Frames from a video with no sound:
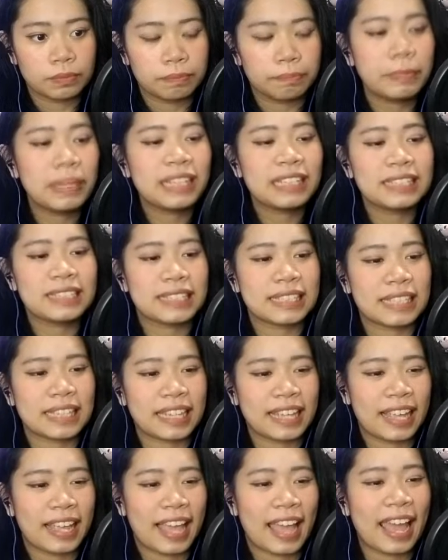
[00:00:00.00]

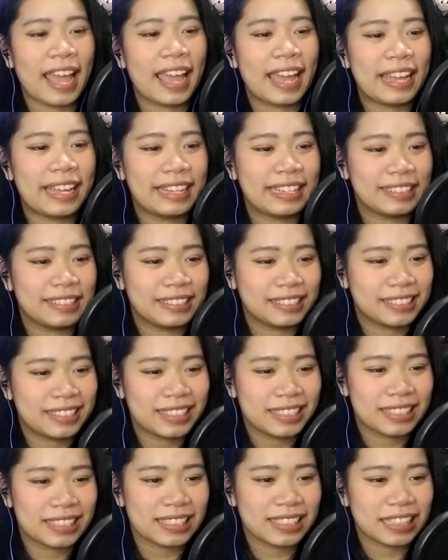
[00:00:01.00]
Missy, hey, good
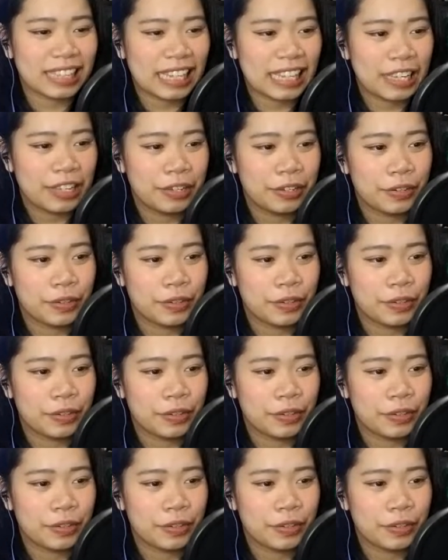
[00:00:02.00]
to see you.